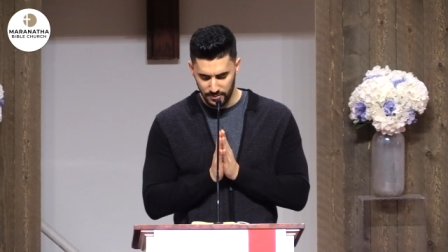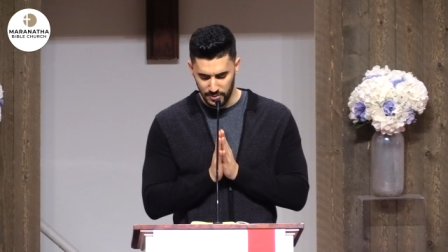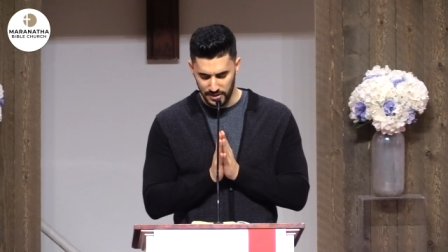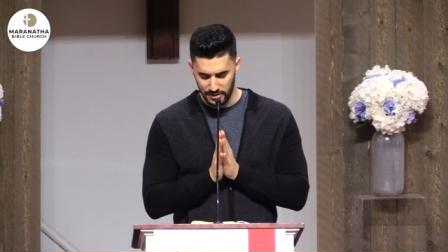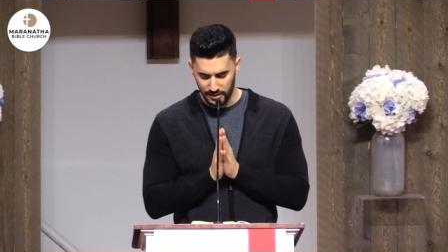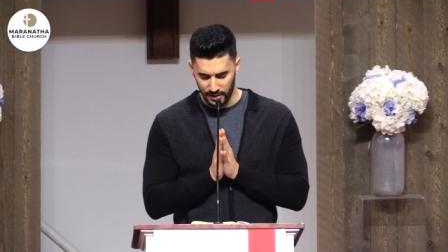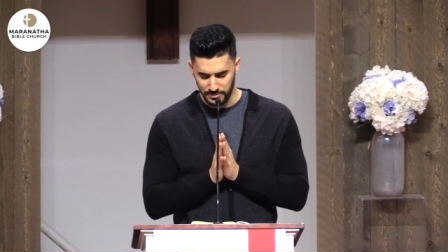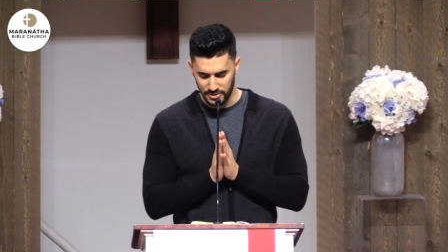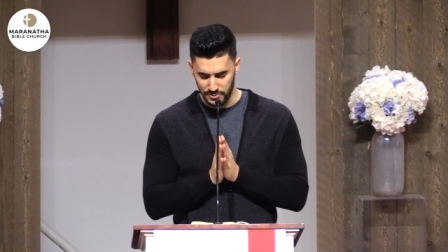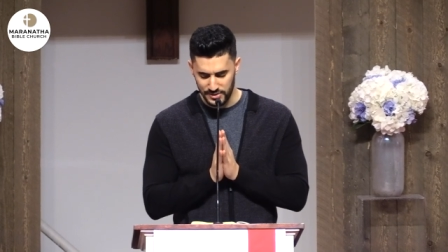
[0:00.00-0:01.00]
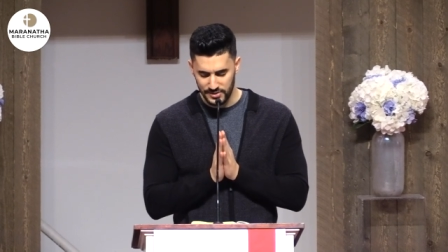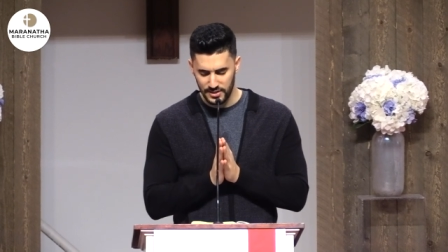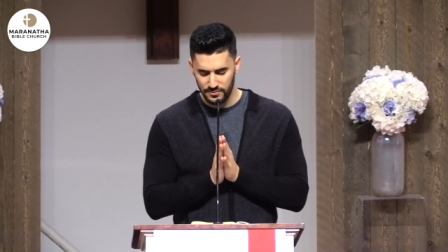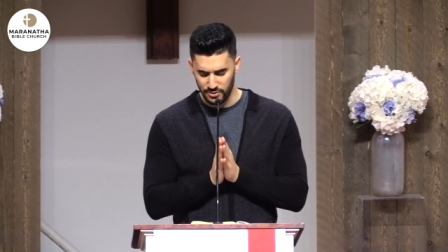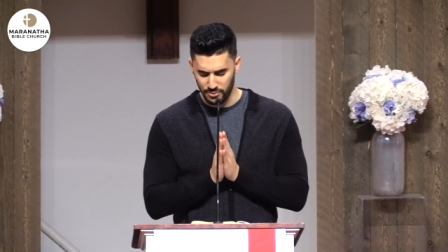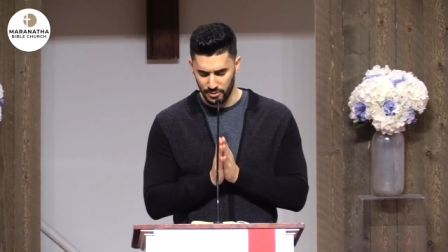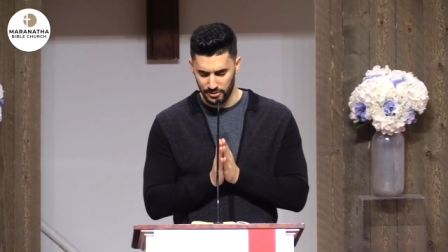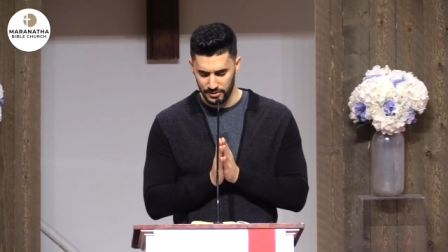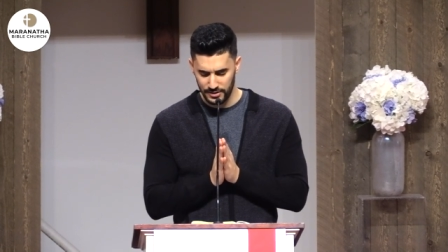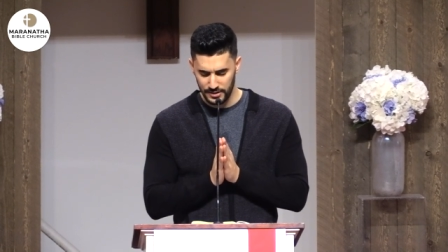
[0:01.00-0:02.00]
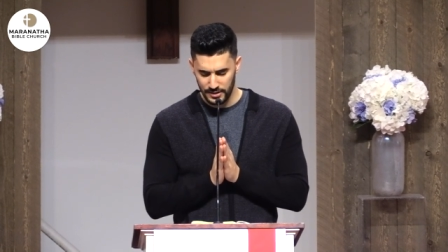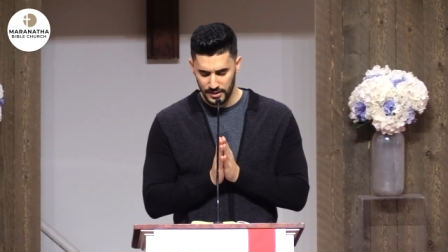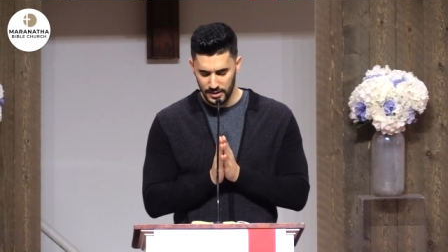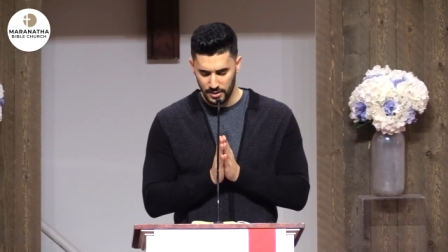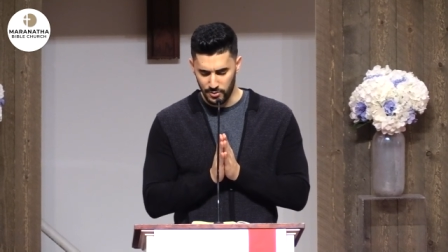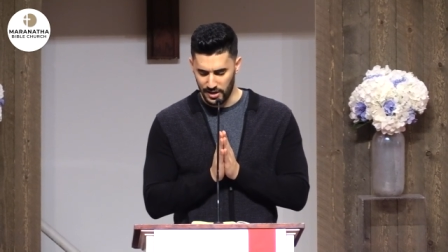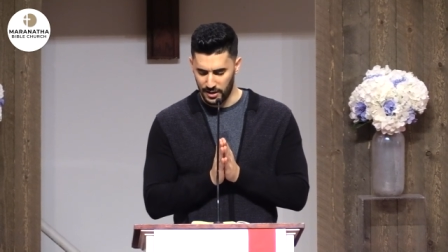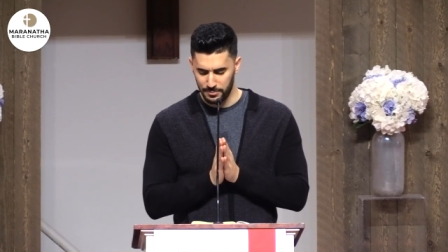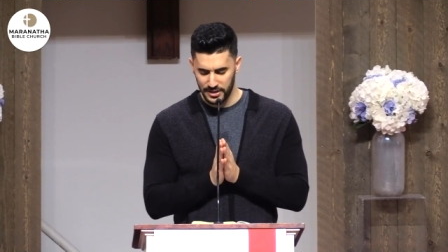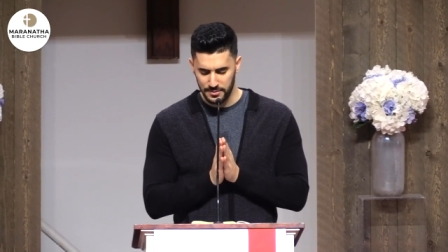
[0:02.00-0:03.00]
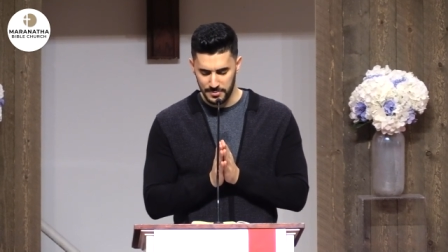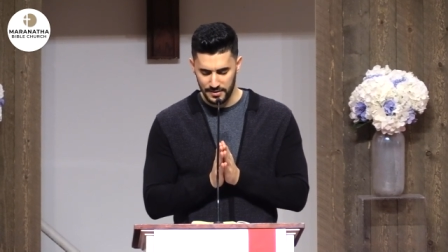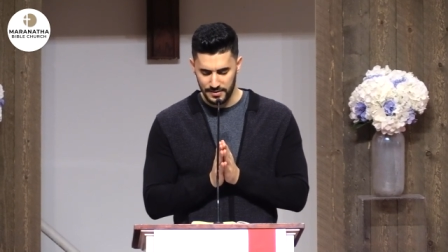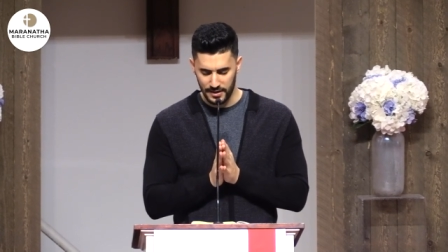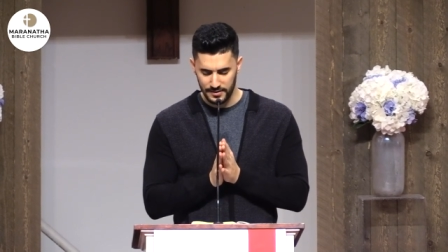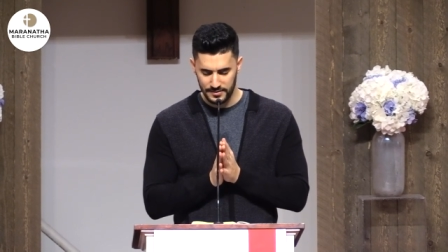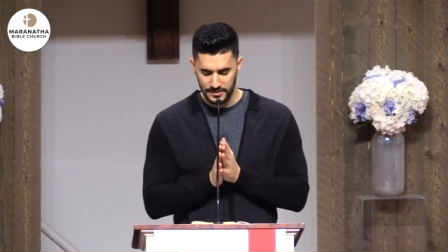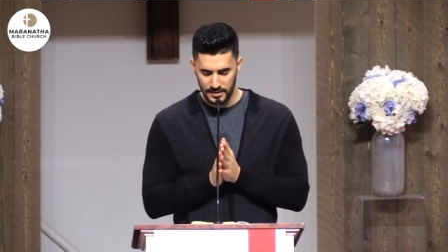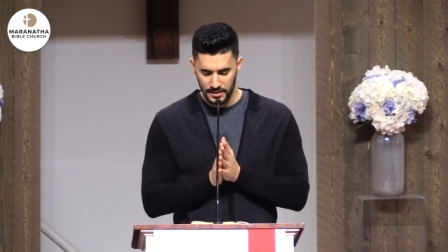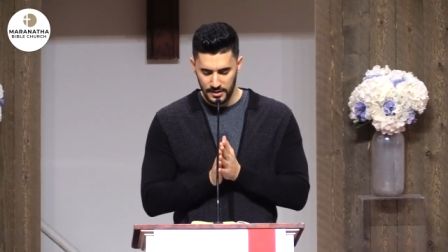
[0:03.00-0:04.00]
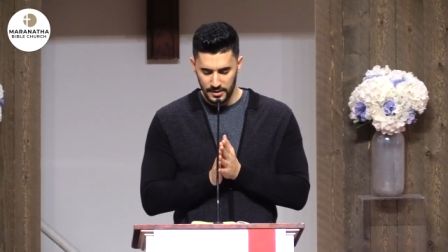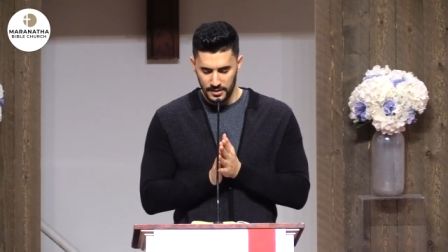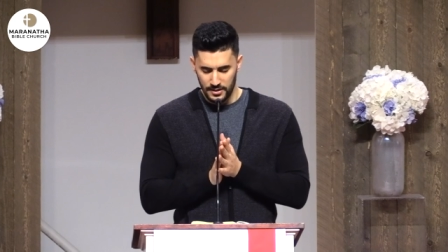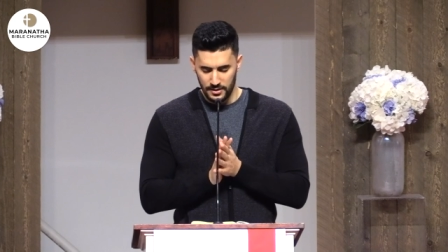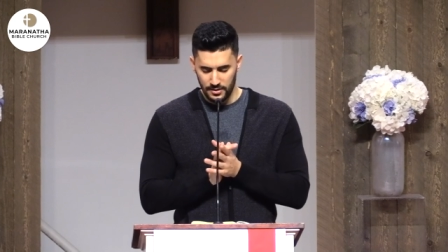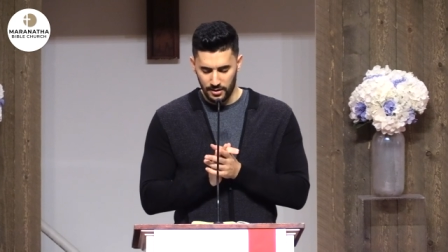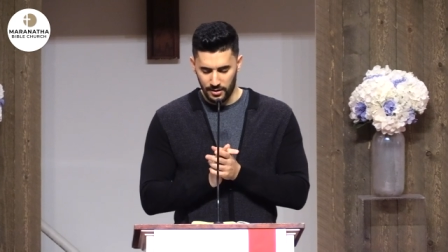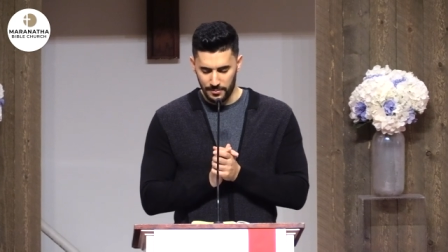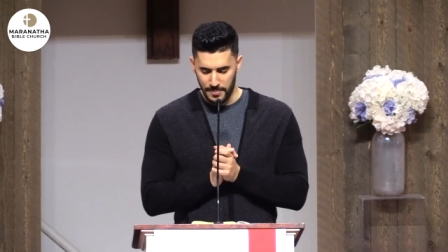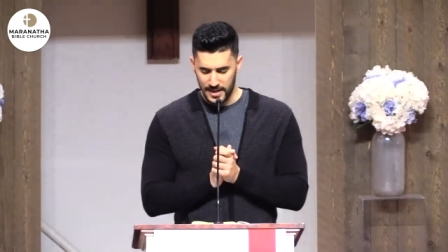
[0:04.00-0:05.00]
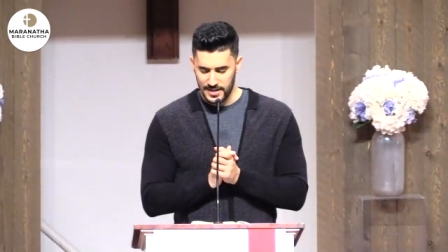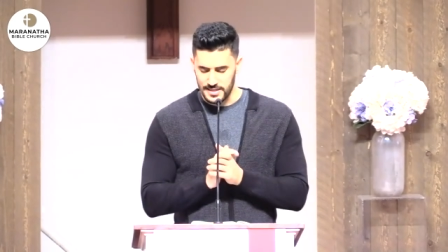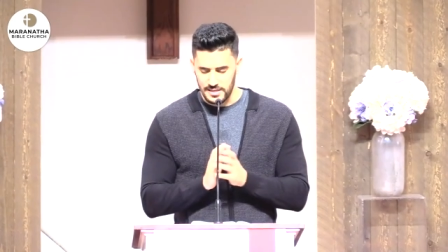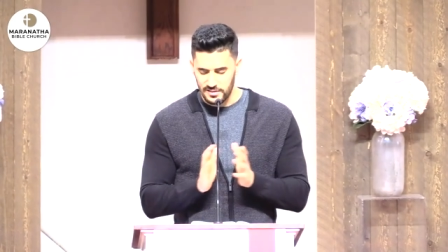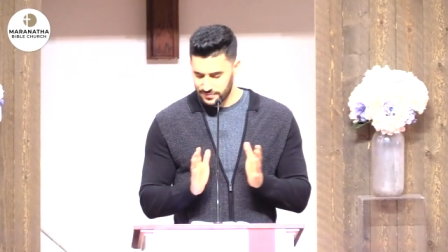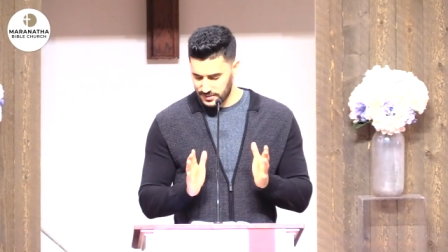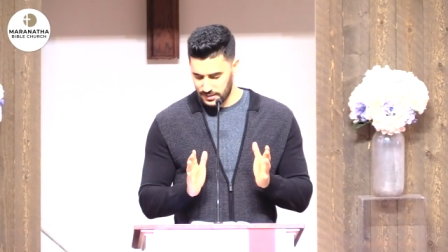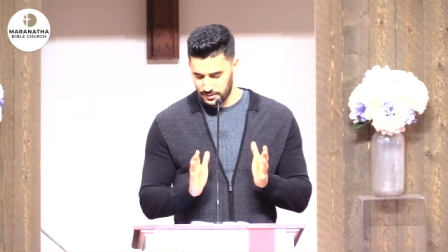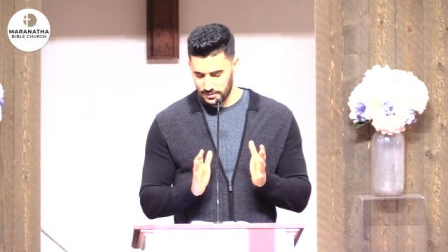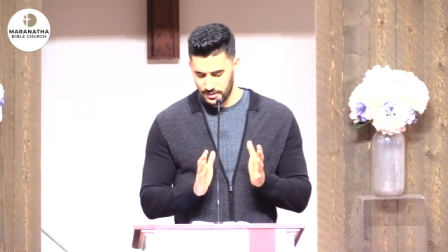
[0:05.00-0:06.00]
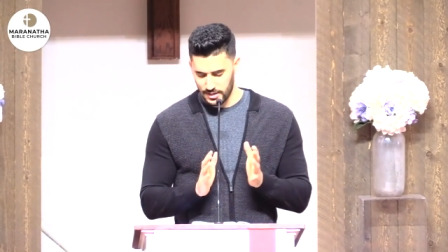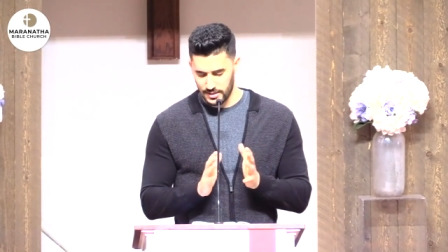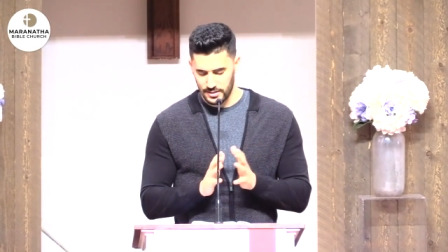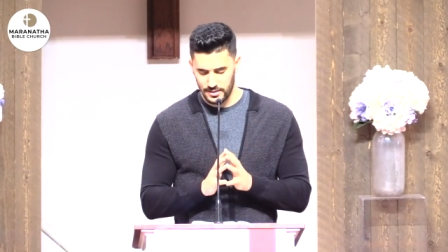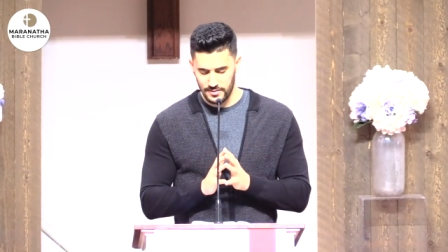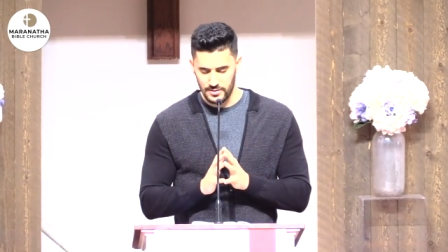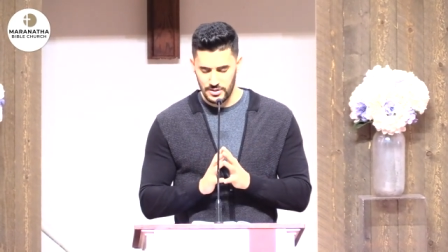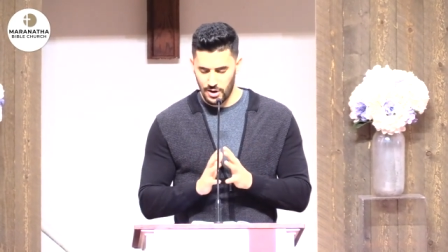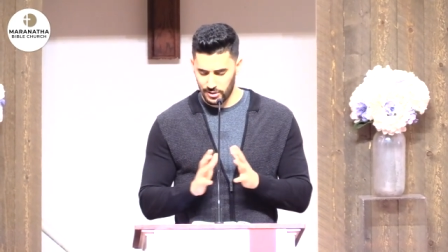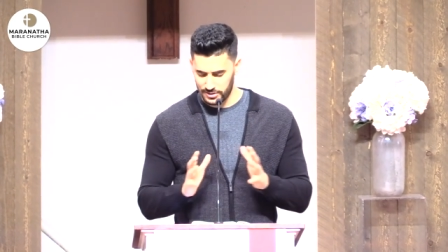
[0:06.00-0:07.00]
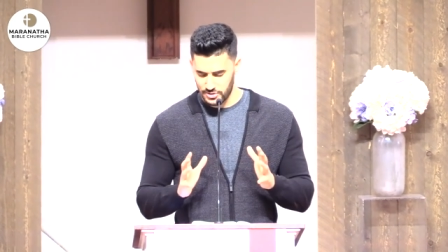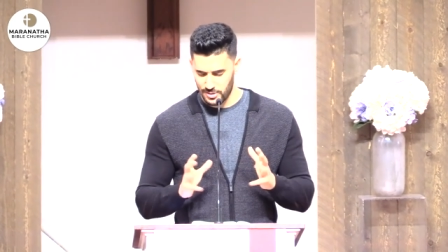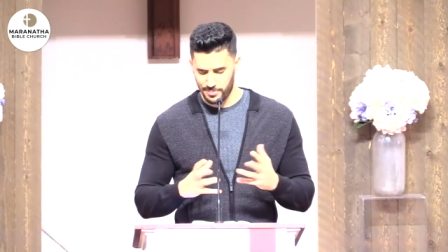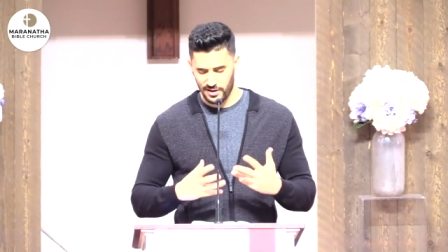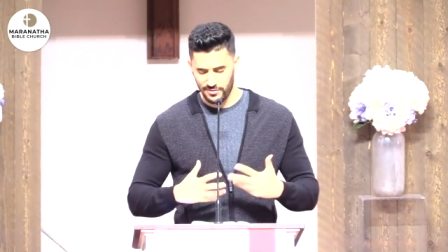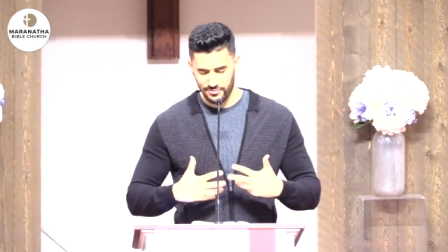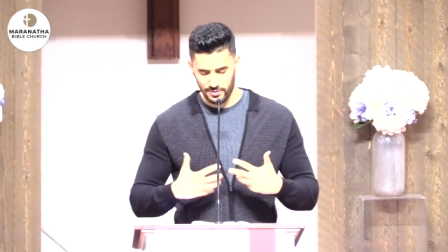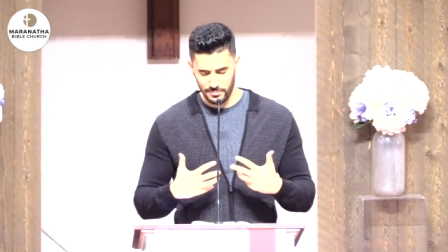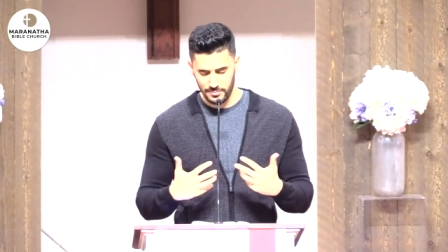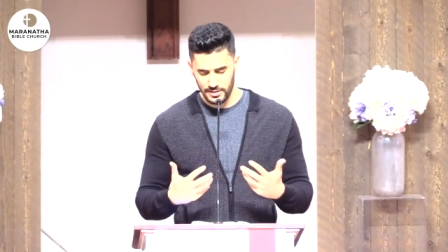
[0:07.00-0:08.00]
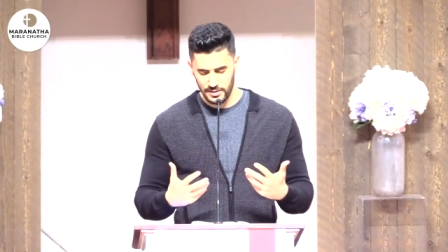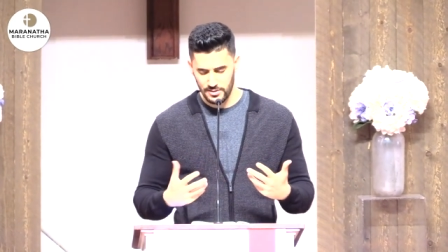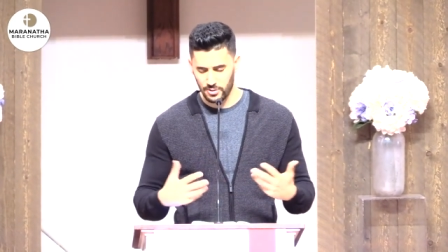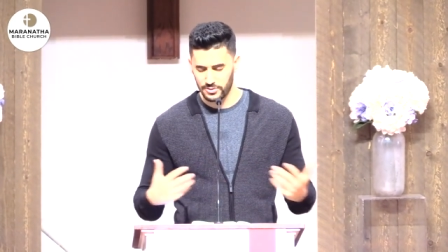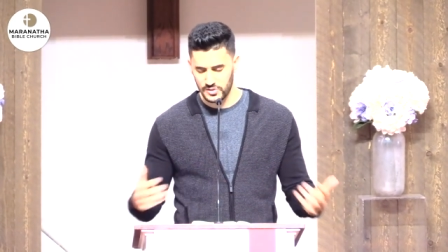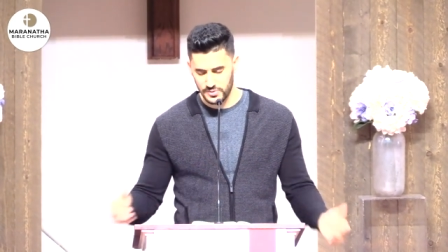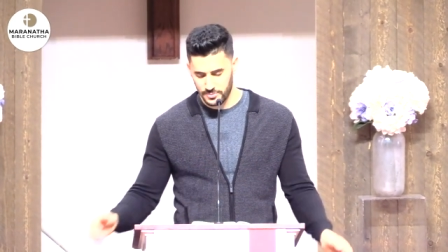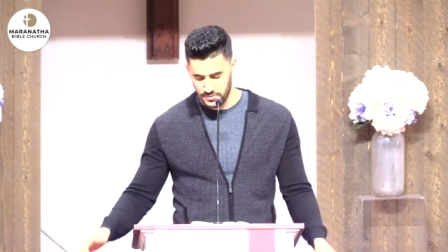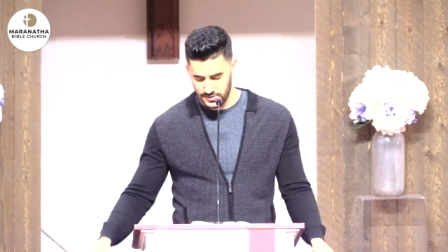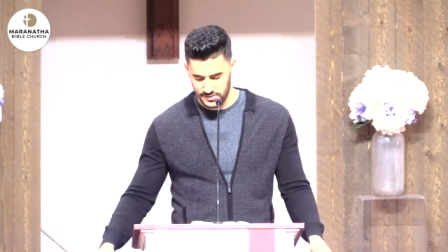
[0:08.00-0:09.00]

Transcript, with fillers: We come to receive your word. We humbly admit that um, any gifting, any even knowledge, apart from the Holy Spirit's